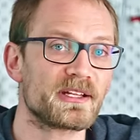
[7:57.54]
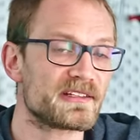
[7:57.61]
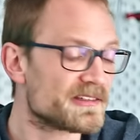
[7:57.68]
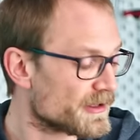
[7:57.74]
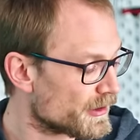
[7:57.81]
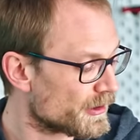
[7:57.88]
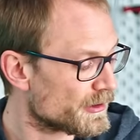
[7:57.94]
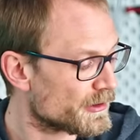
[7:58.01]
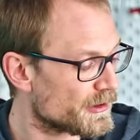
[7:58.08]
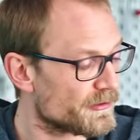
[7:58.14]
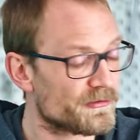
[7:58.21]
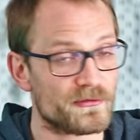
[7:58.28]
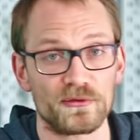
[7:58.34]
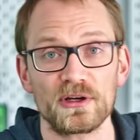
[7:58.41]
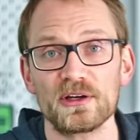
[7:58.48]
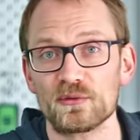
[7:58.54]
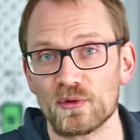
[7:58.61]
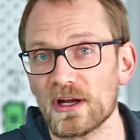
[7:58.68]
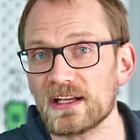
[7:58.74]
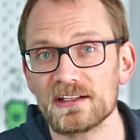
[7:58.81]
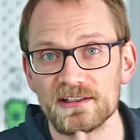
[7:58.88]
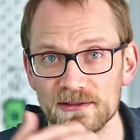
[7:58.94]
bits that are
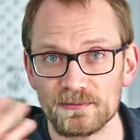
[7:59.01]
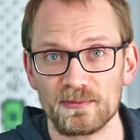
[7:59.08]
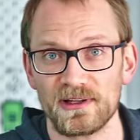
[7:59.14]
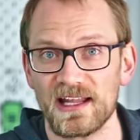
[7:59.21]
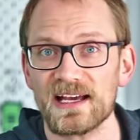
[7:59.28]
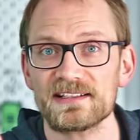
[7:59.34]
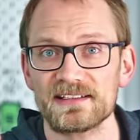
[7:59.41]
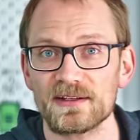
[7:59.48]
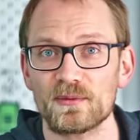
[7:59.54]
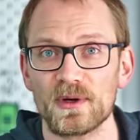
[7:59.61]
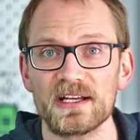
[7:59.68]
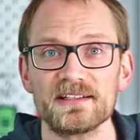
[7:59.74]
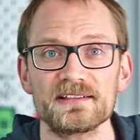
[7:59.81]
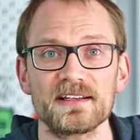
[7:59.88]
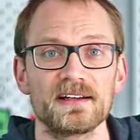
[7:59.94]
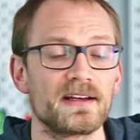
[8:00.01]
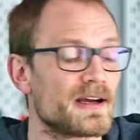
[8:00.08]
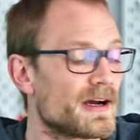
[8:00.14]
free-range plastic waste